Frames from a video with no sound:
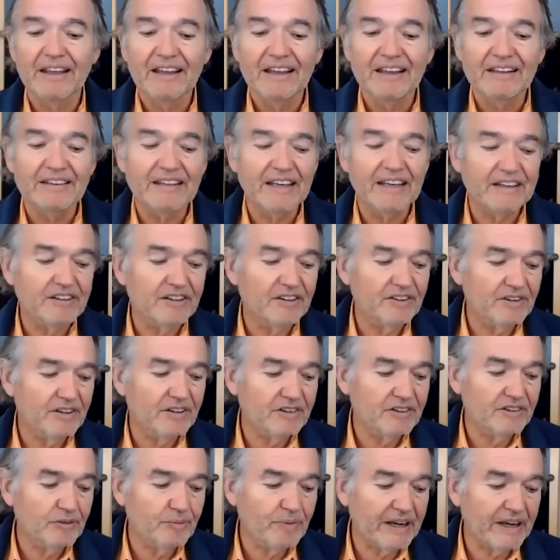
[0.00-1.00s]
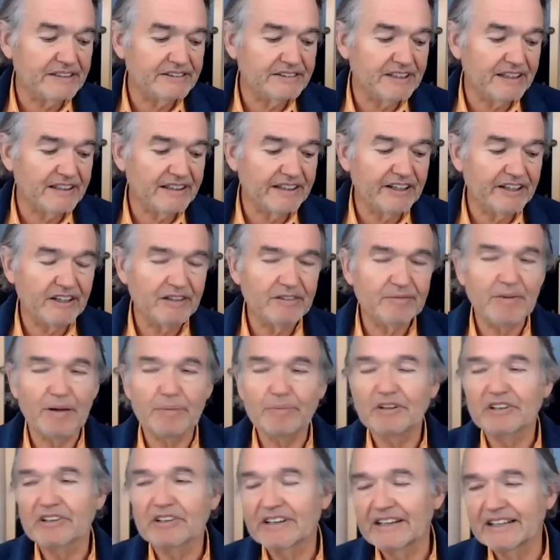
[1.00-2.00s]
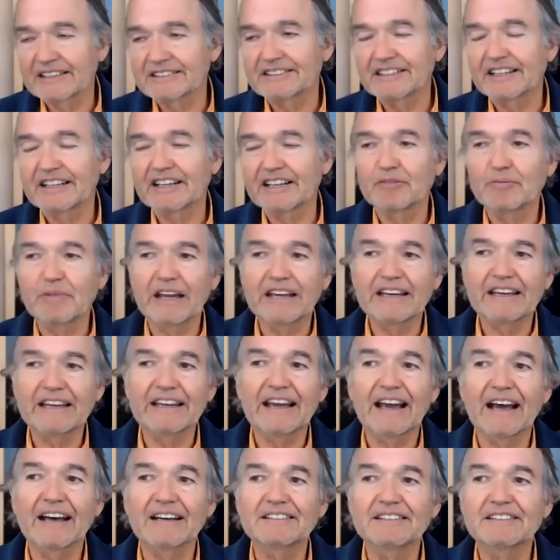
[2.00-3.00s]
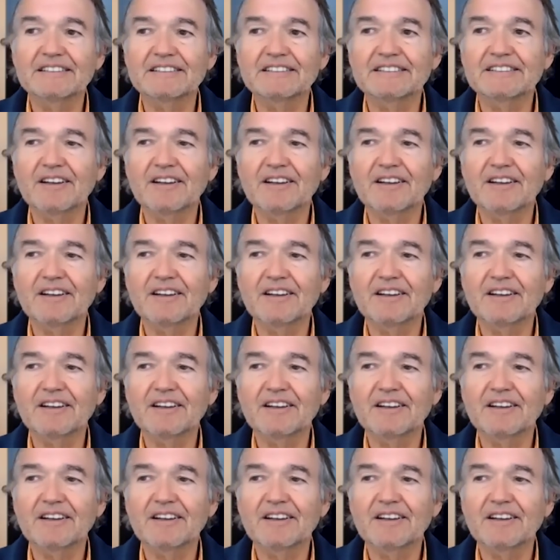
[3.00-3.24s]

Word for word: then you you basically if you're kissing and making out you just say,